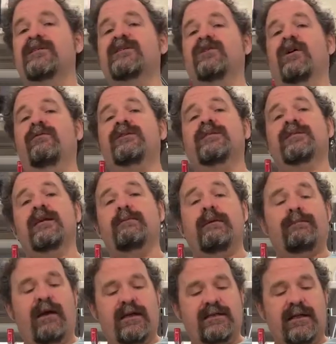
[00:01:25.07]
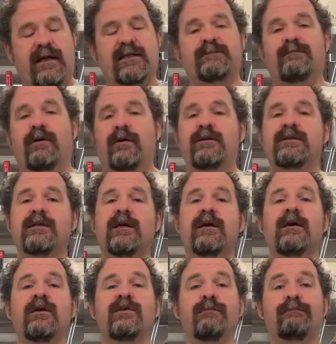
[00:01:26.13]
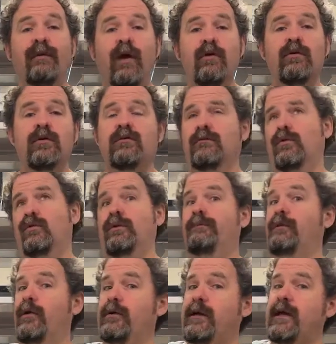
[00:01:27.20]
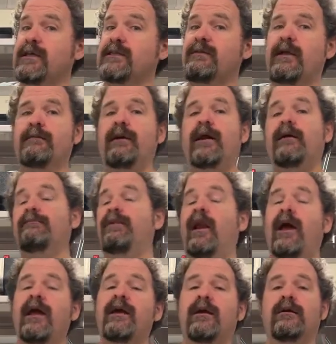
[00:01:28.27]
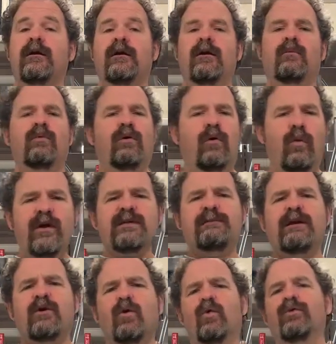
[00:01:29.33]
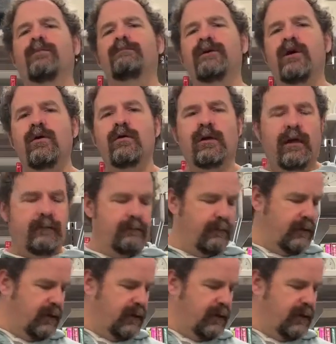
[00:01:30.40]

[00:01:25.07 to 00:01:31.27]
service and somebody plays the last post, the bloke, or the blokess for that matter, playing it will always be called the bugler,